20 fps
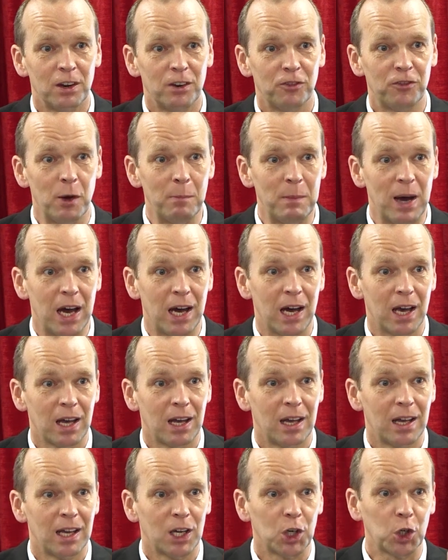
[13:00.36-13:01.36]
from a
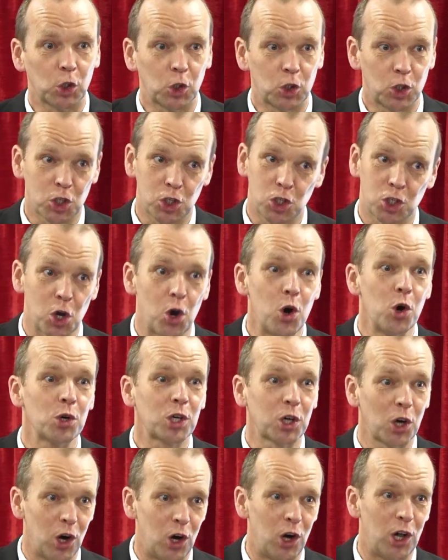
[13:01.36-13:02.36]
so
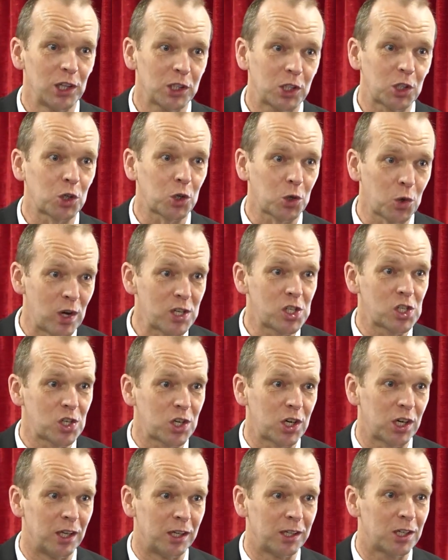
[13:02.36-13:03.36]
called
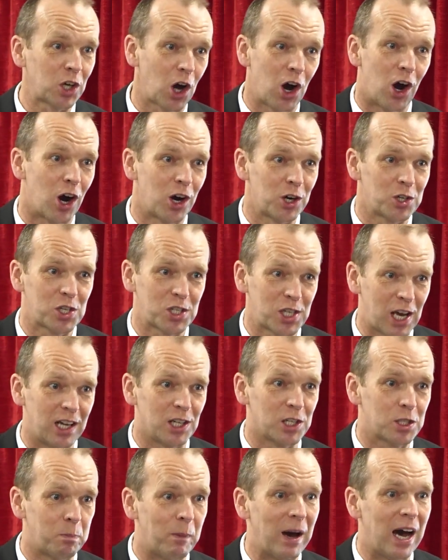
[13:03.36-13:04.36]
Christian car
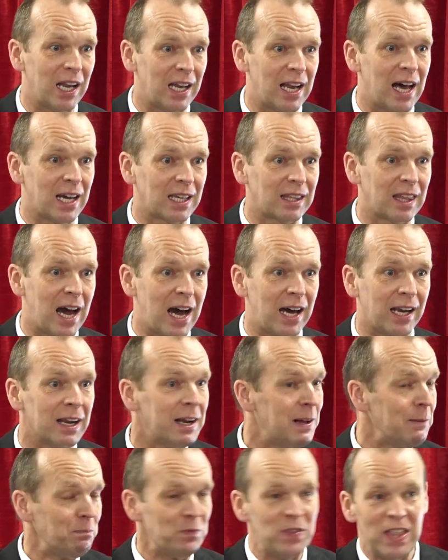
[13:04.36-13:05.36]
salesman like that.
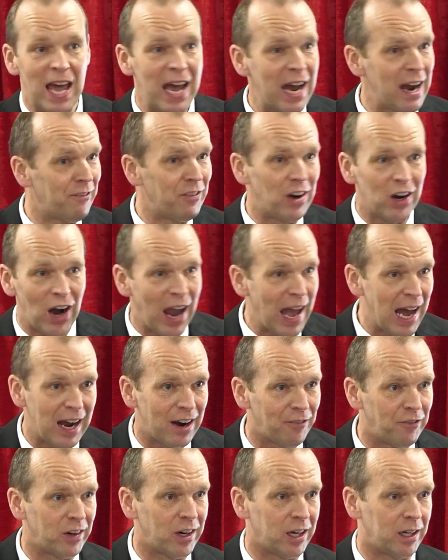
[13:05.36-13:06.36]
Never,
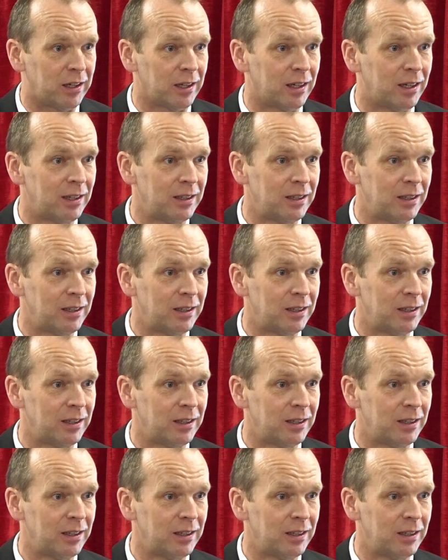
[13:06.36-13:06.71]
ever.